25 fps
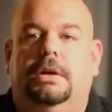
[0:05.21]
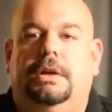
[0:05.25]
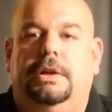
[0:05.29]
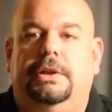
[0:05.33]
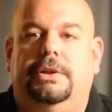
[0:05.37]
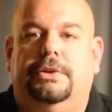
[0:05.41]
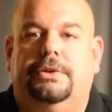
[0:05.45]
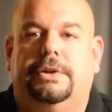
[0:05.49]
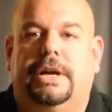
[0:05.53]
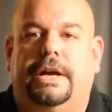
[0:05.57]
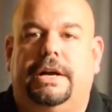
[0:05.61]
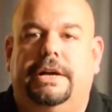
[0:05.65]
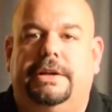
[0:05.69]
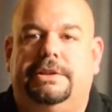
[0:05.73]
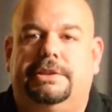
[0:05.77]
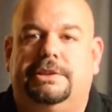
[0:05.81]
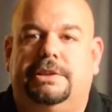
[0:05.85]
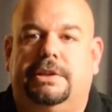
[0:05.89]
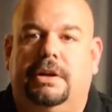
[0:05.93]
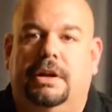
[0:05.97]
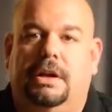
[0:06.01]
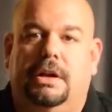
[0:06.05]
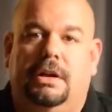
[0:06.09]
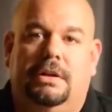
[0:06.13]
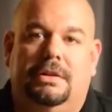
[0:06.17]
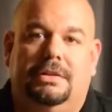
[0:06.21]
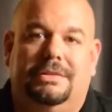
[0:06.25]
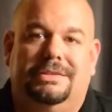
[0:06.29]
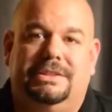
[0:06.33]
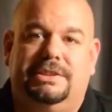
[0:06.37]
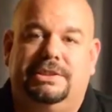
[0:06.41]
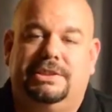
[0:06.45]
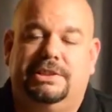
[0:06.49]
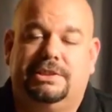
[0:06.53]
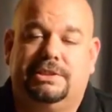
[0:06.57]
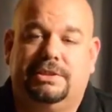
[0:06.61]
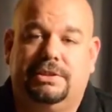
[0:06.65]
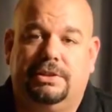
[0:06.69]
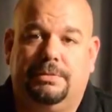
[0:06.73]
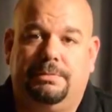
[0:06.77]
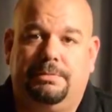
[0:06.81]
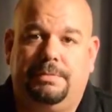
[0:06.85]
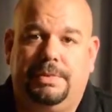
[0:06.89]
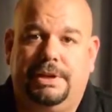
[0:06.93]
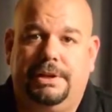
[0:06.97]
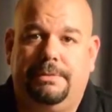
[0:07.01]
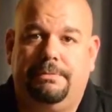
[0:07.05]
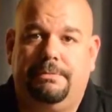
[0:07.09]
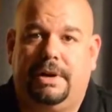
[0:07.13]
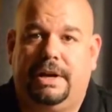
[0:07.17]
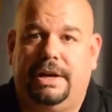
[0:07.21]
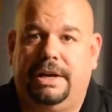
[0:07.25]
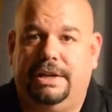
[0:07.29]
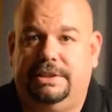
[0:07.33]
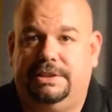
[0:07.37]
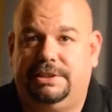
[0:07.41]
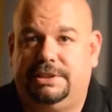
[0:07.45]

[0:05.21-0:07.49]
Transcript: Hello guys, this is going to be my